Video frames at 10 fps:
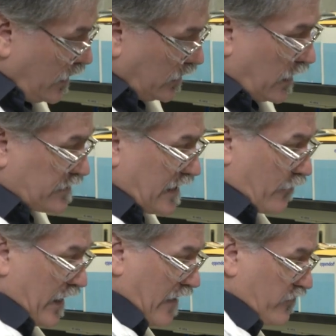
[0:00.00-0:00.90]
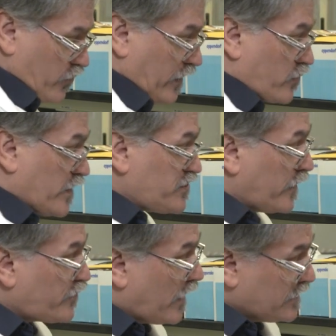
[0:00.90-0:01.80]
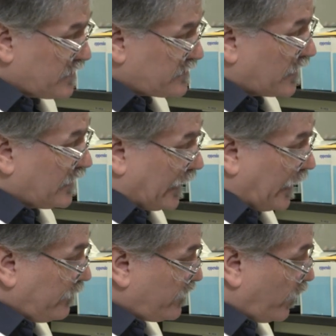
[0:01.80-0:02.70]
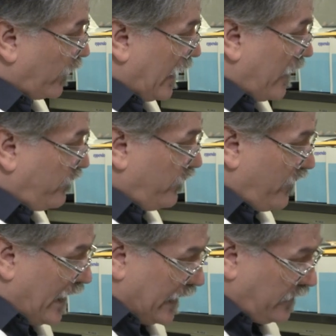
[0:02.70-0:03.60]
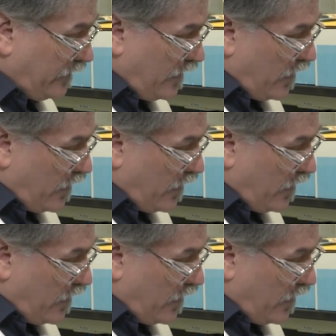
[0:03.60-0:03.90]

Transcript: A lot of time we have to do an enrichment process and cleaning, so we have to find